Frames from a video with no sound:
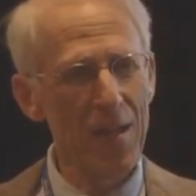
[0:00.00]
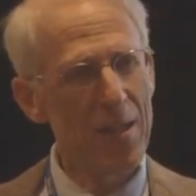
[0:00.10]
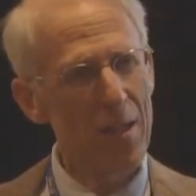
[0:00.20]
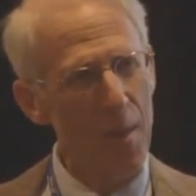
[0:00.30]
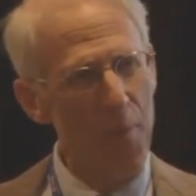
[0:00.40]

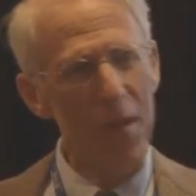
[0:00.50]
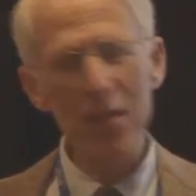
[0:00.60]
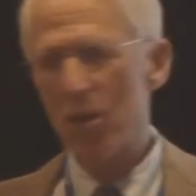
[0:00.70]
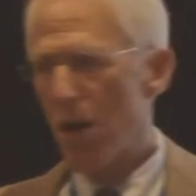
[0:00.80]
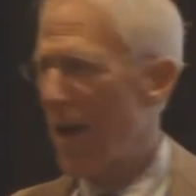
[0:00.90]
something
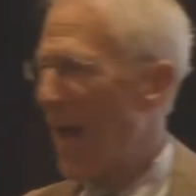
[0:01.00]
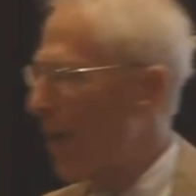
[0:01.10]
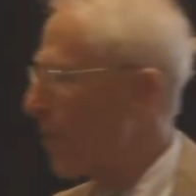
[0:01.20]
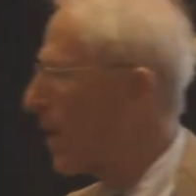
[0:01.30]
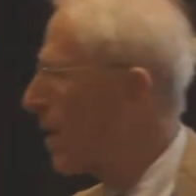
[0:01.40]
started
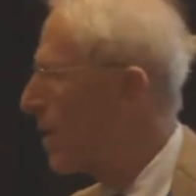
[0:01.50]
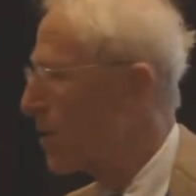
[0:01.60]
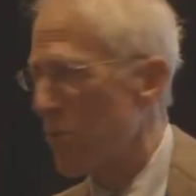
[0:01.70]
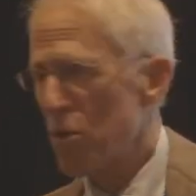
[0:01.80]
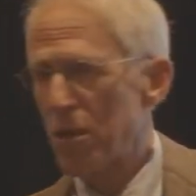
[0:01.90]
happening in
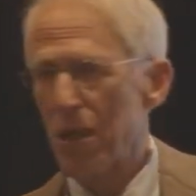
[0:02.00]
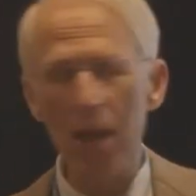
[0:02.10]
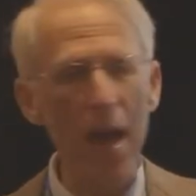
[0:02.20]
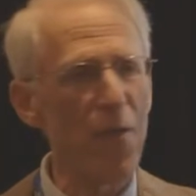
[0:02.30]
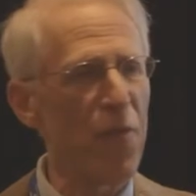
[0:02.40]
his personal
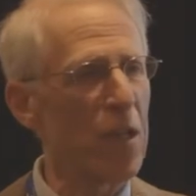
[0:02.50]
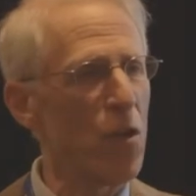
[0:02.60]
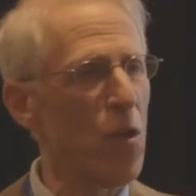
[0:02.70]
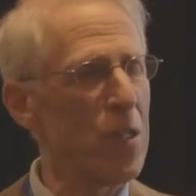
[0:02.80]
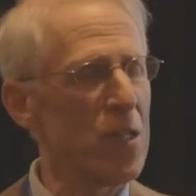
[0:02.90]
life that
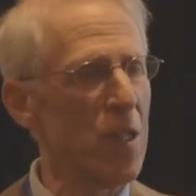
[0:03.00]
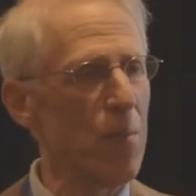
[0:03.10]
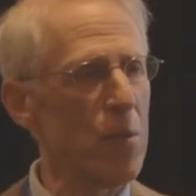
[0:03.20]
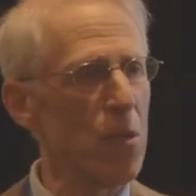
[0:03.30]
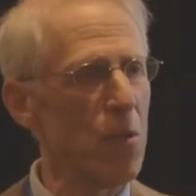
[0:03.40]
caused
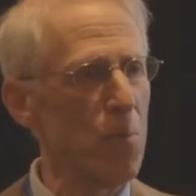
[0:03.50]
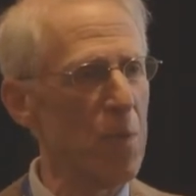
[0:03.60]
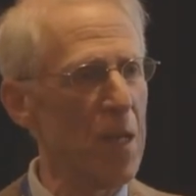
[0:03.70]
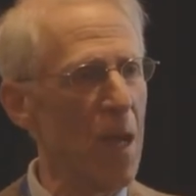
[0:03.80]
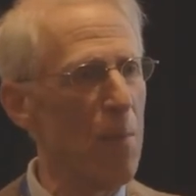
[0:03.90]
him to
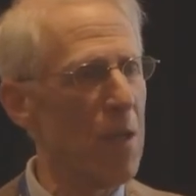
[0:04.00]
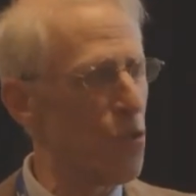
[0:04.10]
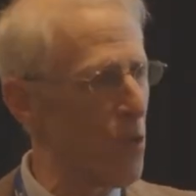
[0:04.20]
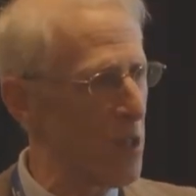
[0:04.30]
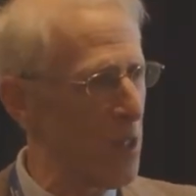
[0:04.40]
become
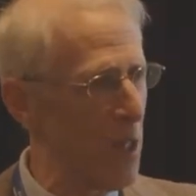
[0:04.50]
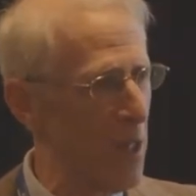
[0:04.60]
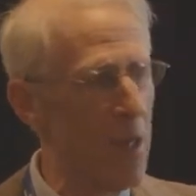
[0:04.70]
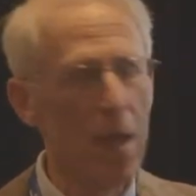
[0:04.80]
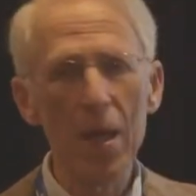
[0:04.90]

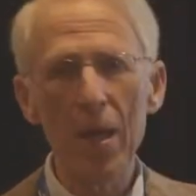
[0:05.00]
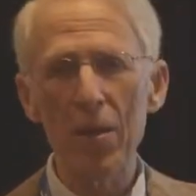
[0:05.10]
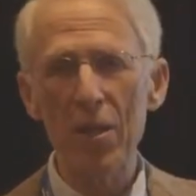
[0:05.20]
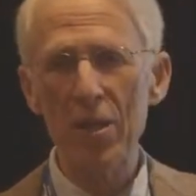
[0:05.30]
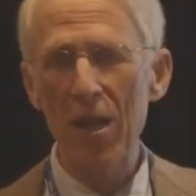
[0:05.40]
interested
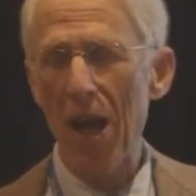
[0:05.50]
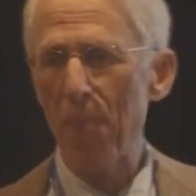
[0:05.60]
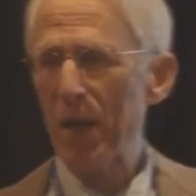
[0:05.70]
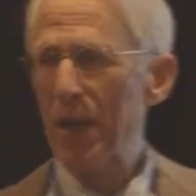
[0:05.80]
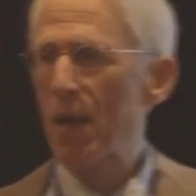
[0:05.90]
in this
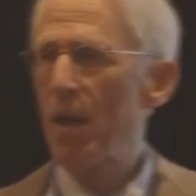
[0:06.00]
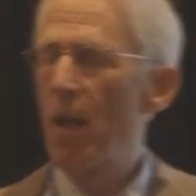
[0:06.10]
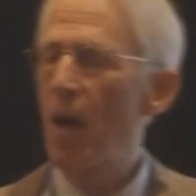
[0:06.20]
topic.